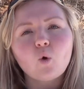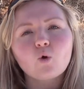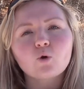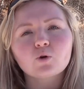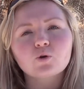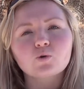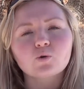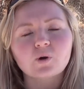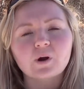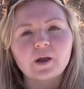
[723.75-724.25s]

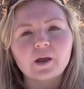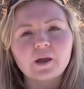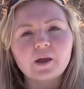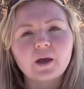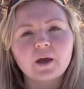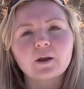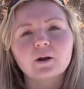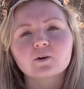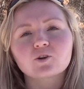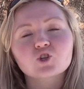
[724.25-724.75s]
or gray
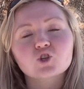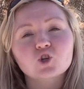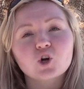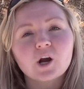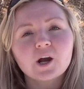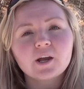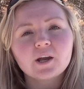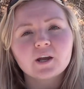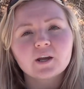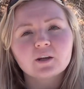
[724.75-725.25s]
and are
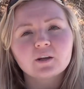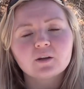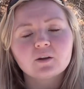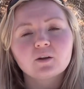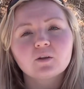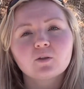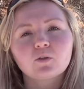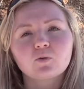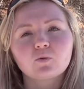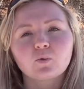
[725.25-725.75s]

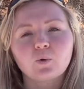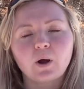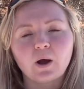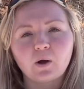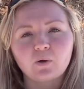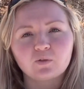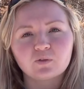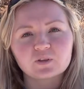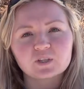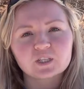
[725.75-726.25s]
striated
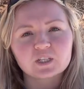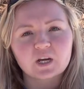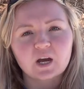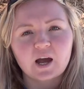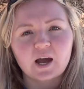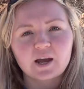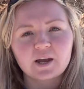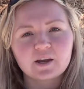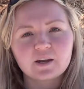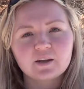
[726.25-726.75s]
throughout the
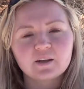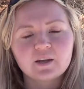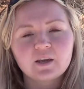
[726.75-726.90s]
sky.